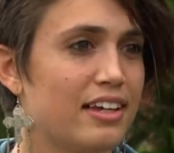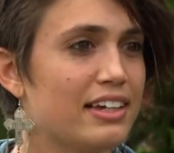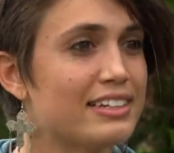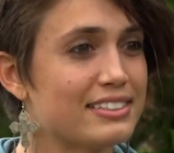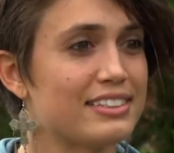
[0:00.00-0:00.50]

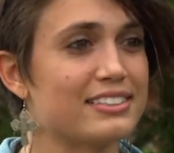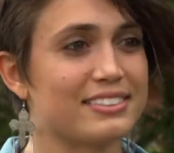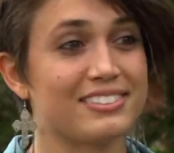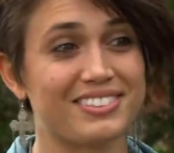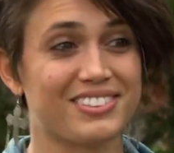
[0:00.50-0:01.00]
is
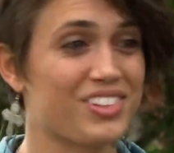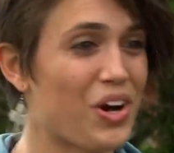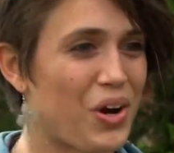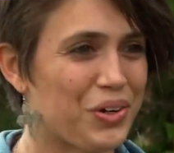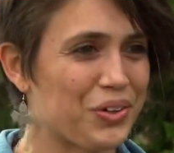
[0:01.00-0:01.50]
this
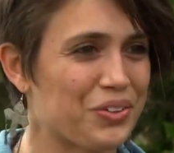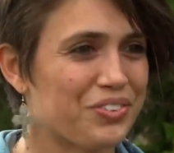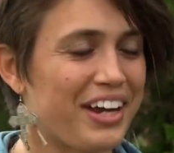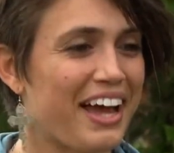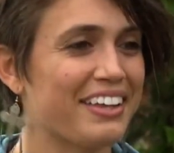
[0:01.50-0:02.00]
our new
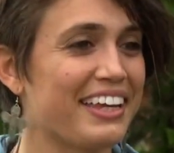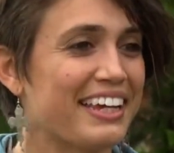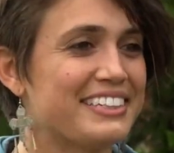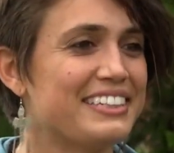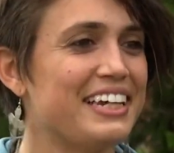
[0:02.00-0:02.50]
reality like
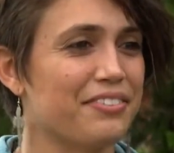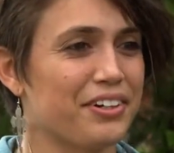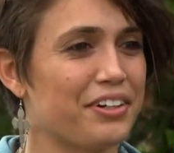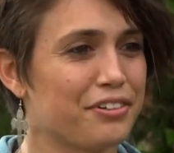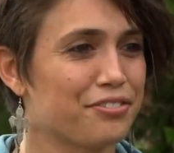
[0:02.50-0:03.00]
is he ever
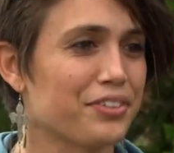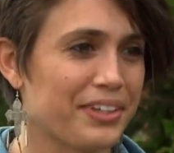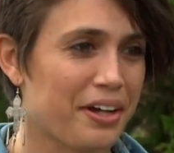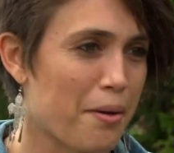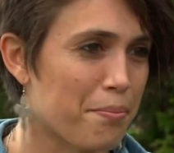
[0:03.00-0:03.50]
going to
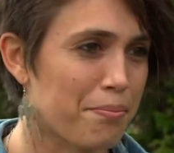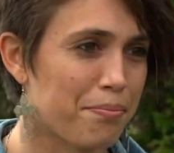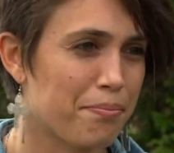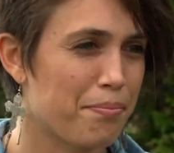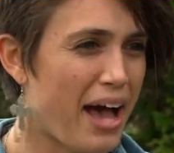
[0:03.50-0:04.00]
fully come
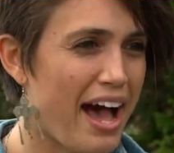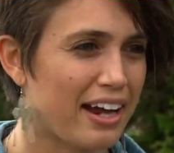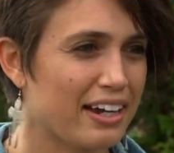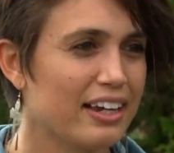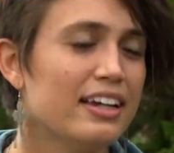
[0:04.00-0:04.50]

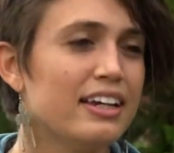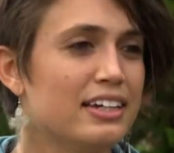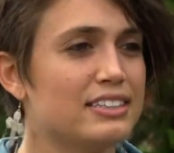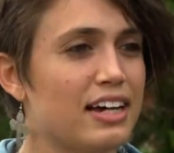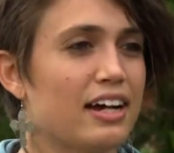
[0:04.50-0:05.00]
back
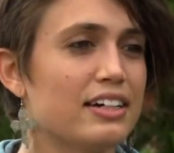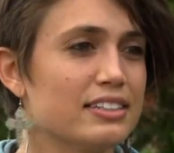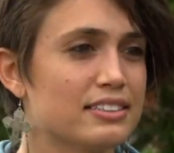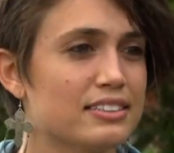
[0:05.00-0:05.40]
to us